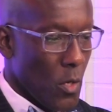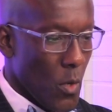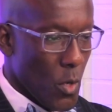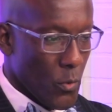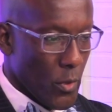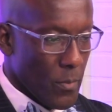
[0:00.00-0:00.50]

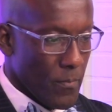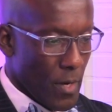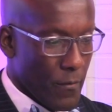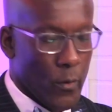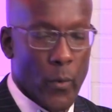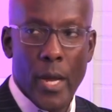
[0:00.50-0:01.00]
co-owner
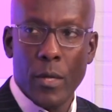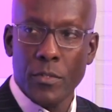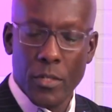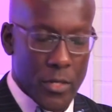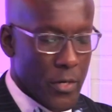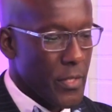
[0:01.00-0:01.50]
of Crown
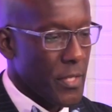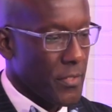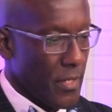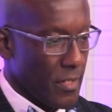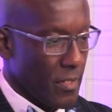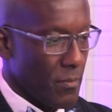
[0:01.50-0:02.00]
Security
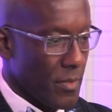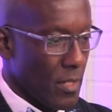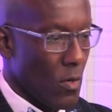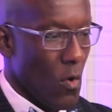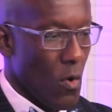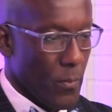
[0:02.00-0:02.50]
Systems
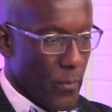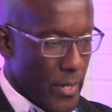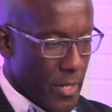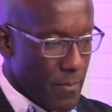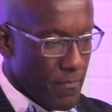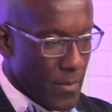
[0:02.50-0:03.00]

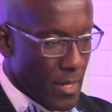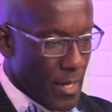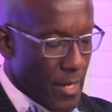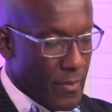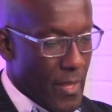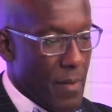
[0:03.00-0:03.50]
Incorporated,
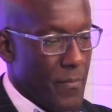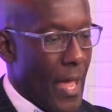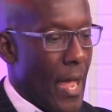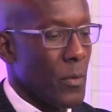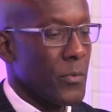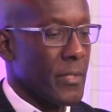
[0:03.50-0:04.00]
named
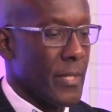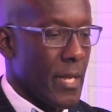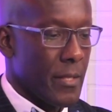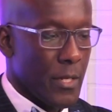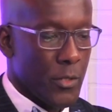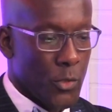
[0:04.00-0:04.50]

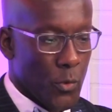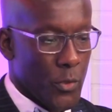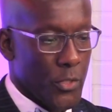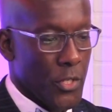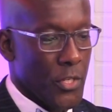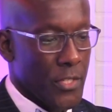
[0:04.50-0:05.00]
Outstanding
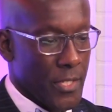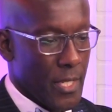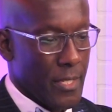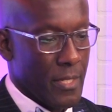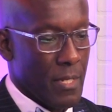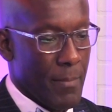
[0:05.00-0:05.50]
Georgia
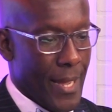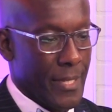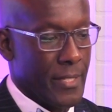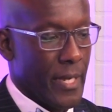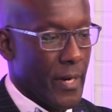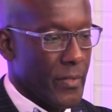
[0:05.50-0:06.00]
Citizen by
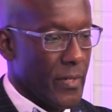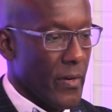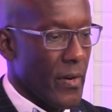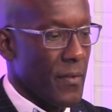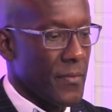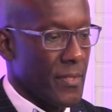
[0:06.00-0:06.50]

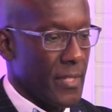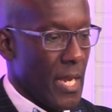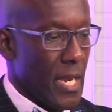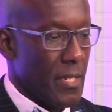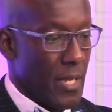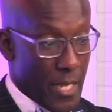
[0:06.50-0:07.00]
Secretary of
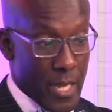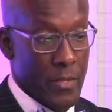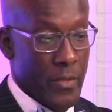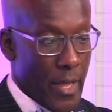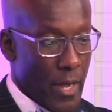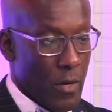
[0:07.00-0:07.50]
State
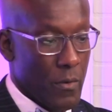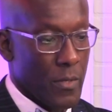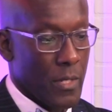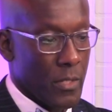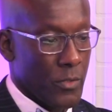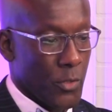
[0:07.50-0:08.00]
and
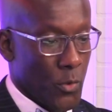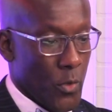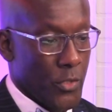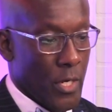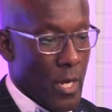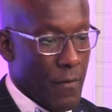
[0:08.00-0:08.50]
now
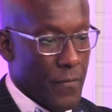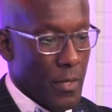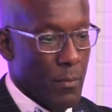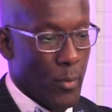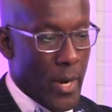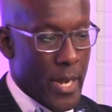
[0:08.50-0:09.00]
Georgia
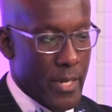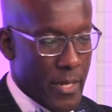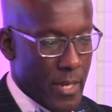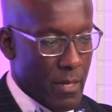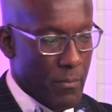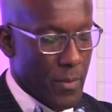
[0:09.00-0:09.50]
Governor Brian
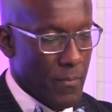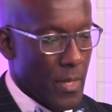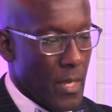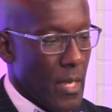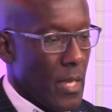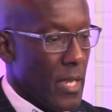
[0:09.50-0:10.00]
Kemp.
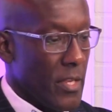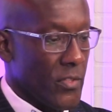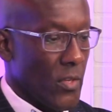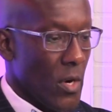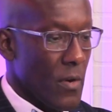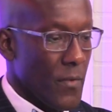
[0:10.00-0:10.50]
He
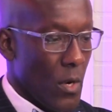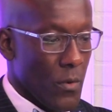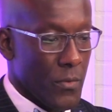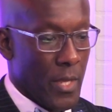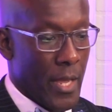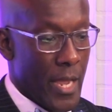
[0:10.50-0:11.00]
served
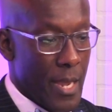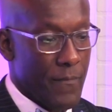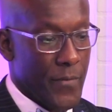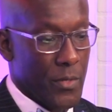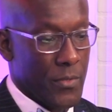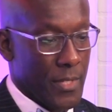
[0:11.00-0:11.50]
on the
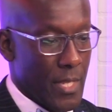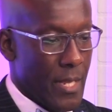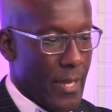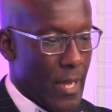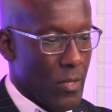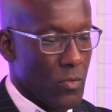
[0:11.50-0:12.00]
Hapeville
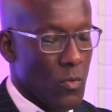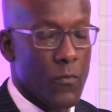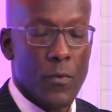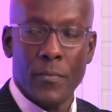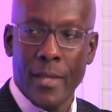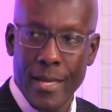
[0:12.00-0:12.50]
City
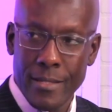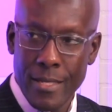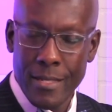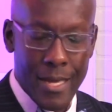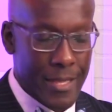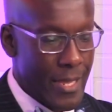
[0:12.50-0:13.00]
Council from
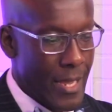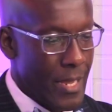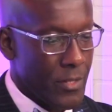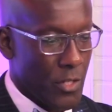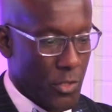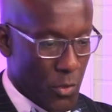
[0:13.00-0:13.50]

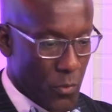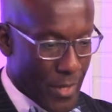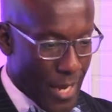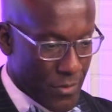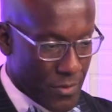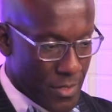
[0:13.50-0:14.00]
1998 to
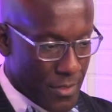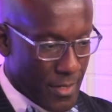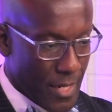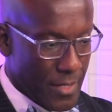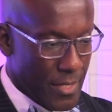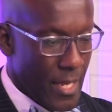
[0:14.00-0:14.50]

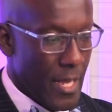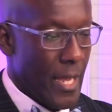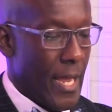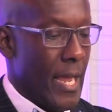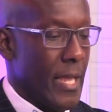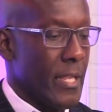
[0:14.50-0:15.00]
2006,
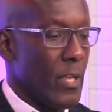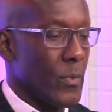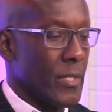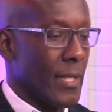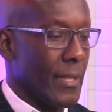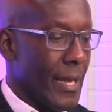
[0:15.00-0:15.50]
and he
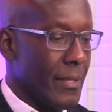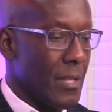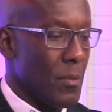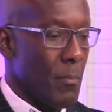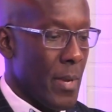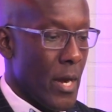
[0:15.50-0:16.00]
was
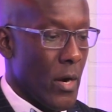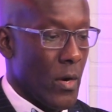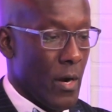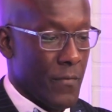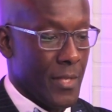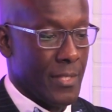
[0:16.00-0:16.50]
elected
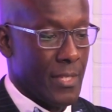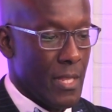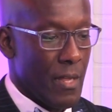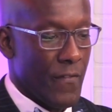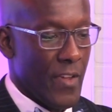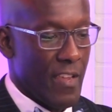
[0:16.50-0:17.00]
mayor of the
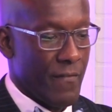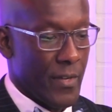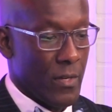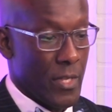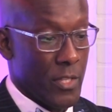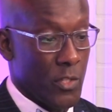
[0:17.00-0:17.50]
City of
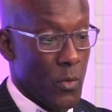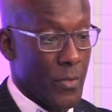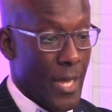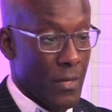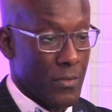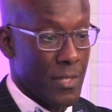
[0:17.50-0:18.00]
Hapeville in
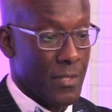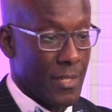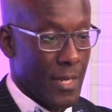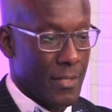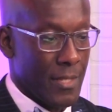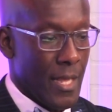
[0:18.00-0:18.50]

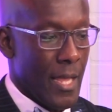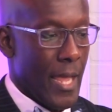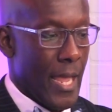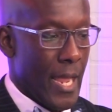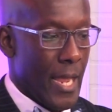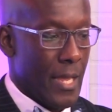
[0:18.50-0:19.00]
2006
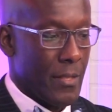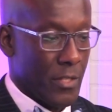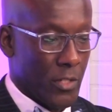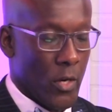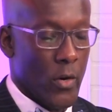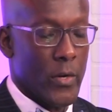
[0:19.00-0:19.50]
and
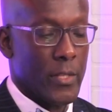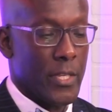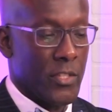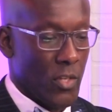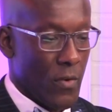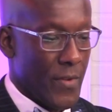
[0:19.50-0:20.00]
is
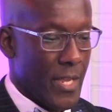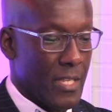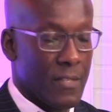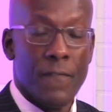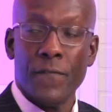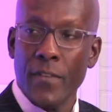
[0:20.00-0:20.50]
currently serving
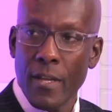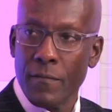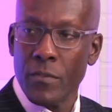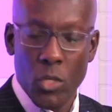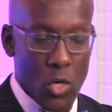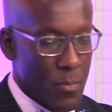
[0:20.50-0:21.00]
his
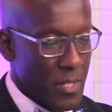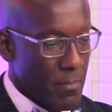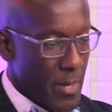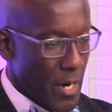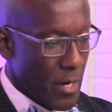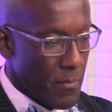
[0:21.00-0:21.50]
5th term as
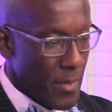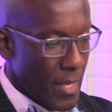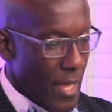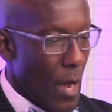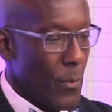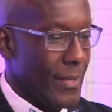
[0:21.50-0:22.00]
mayor.
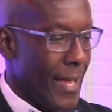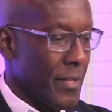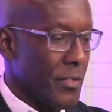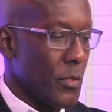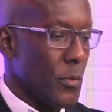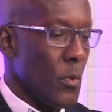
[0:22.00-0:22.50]
I would
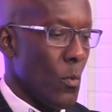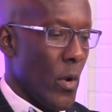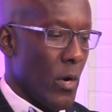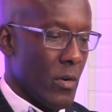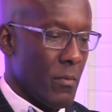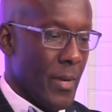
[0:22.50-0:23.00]
like to
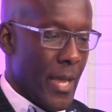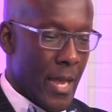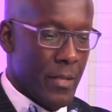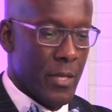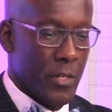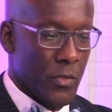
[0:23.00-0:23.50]
welcome
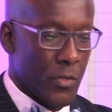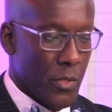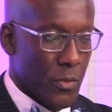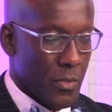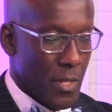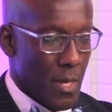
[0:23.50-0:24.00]
and
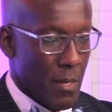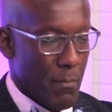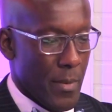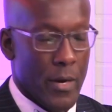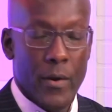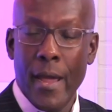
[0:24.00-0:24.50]
introduce
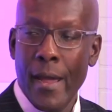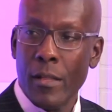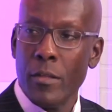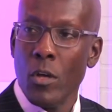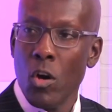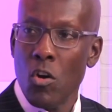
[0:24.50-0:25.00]
Mayor
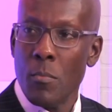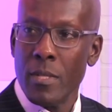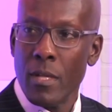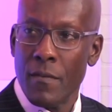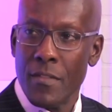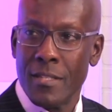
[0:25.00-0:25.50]

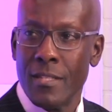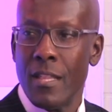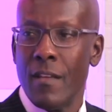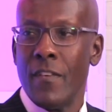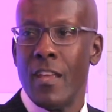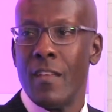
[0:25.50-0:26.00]
Hallman of the City of